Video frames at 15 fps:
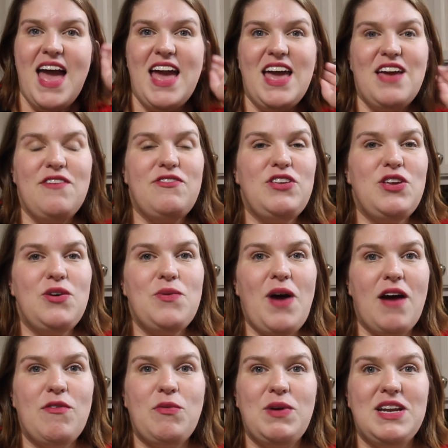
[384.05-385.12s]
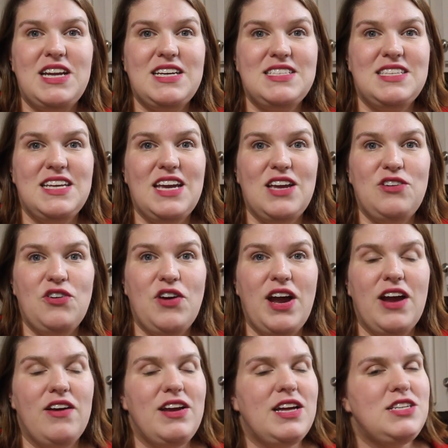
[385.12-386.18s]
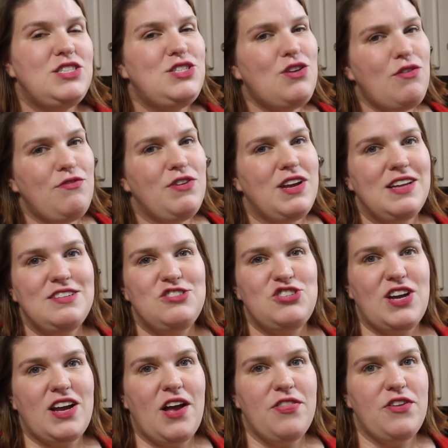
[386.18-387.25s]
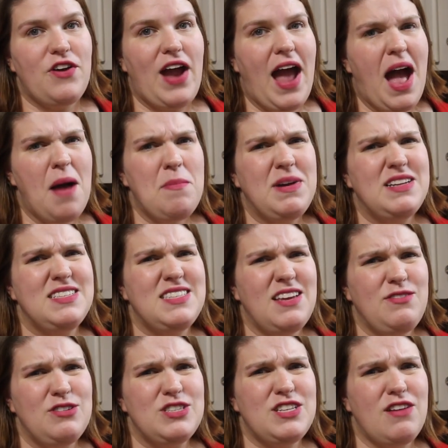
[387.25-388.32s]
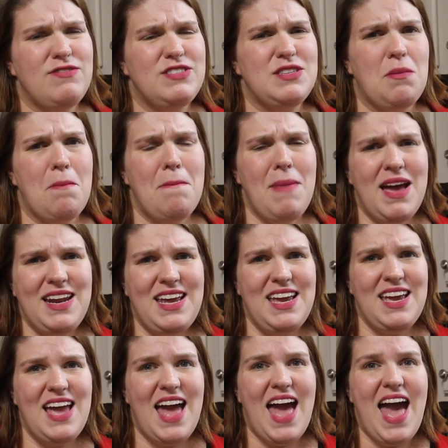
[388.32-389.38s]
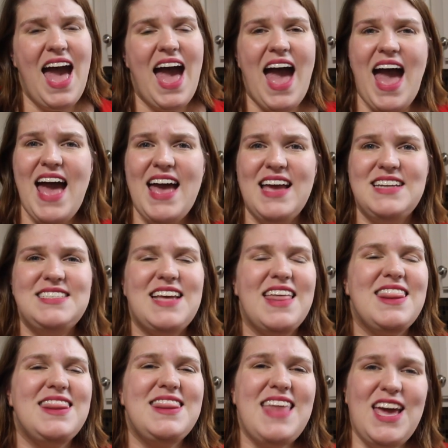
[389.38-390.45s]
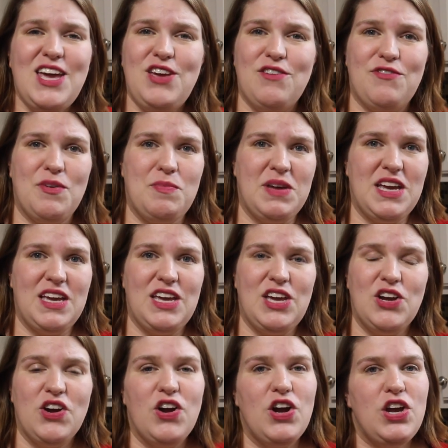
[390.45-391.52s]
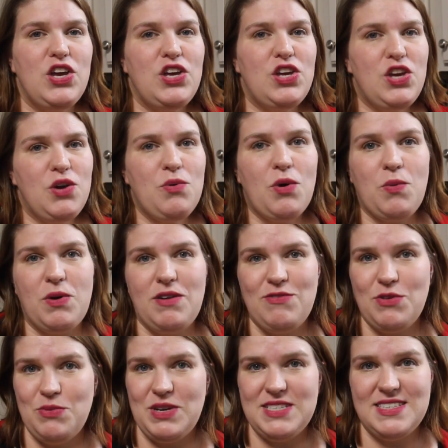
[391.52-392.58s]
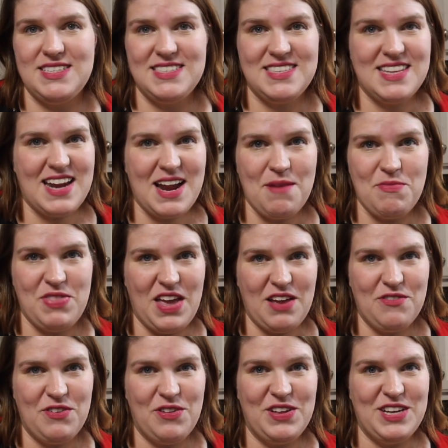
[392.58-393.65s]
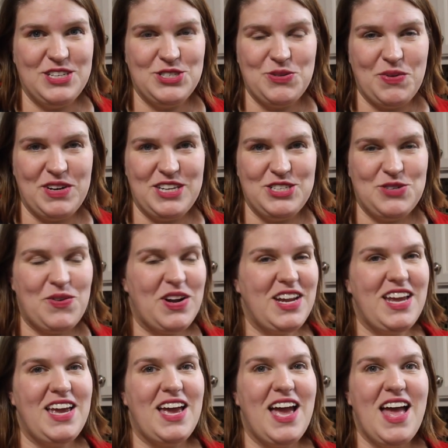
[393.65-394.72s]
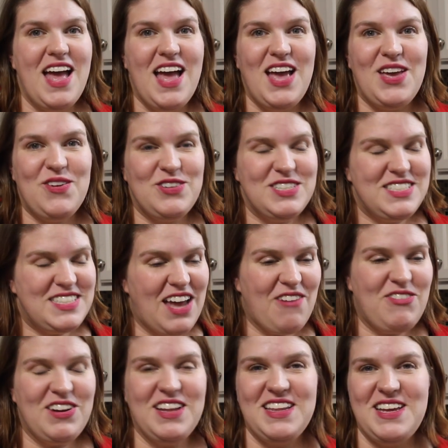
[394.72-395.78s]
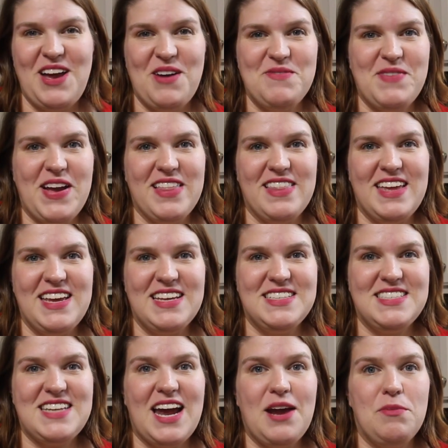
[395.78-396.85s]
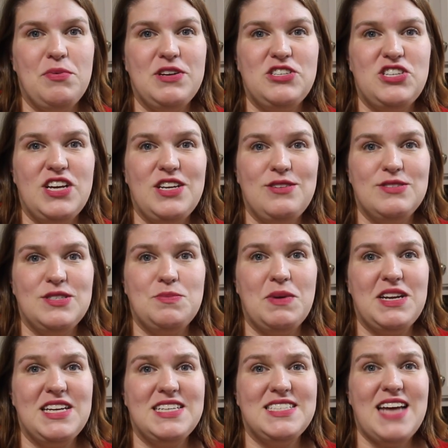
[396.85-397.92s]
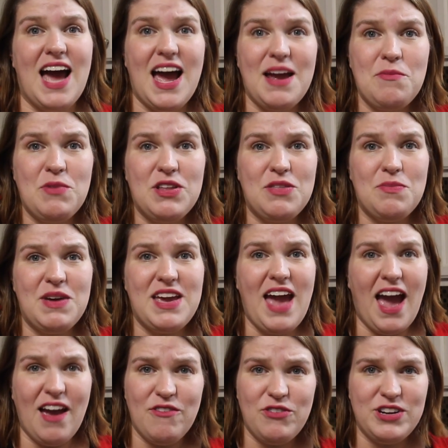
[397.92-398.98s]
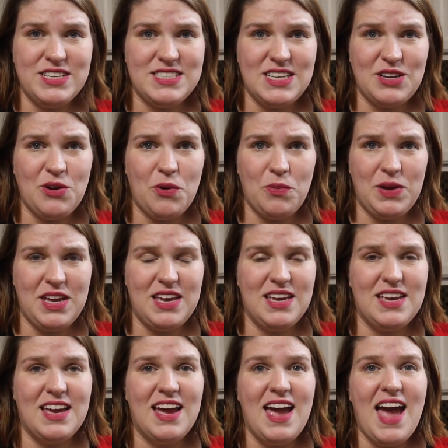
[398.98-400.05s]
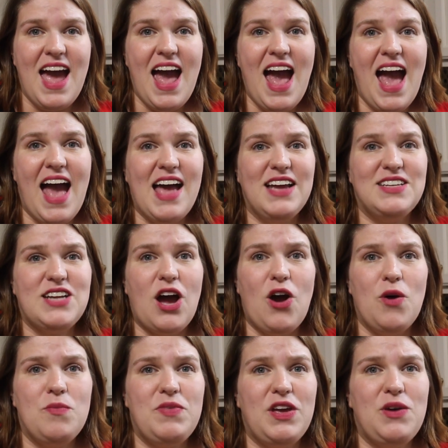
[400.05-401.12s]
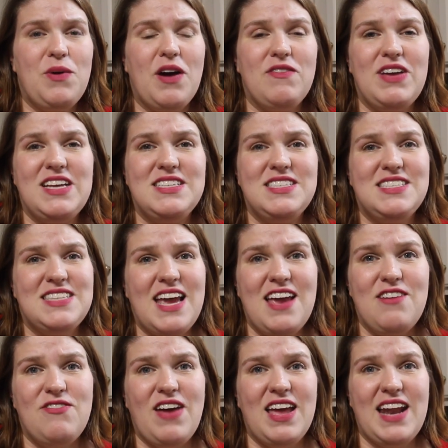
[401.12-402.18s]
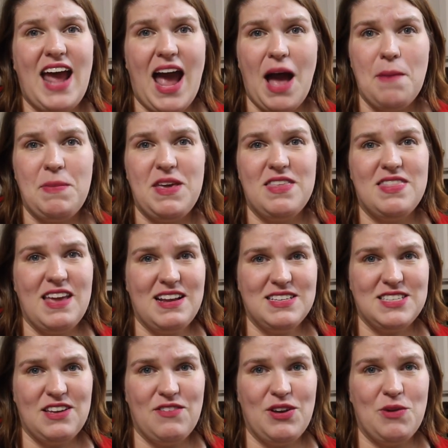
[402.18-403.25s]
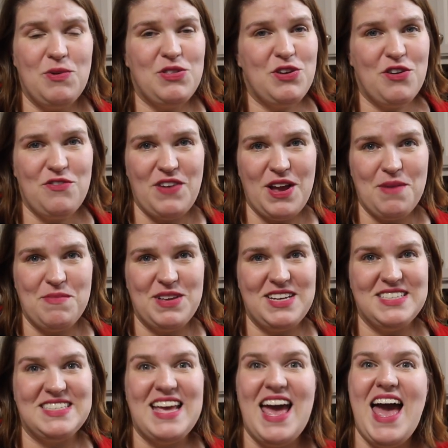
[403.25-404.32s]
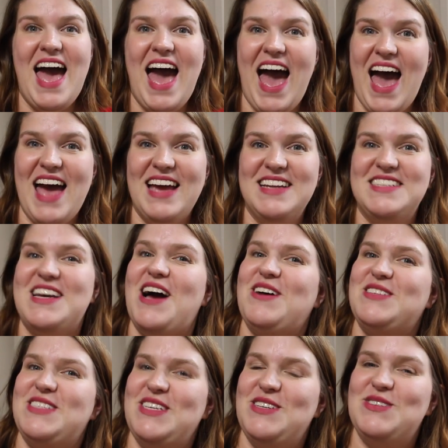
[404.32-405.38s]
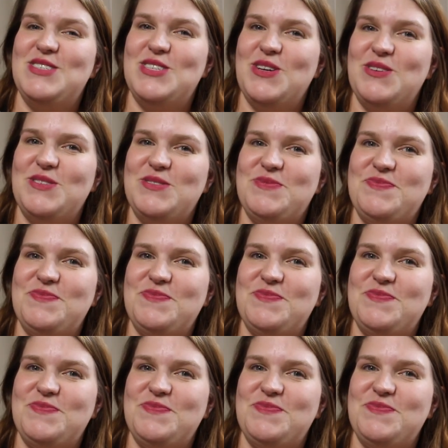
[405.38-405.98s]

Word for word: If you have a Winn-Dixie in your area, don't forget to check out their app and save yourself some money. And Thank you for being here. You are one of the reasons that I am thankful in 2020. You're definitely on my list. I appreciate you spending time with me every single week, and I hope that you have a safe and happy Thanksgiving with your families, and I'll see you soon.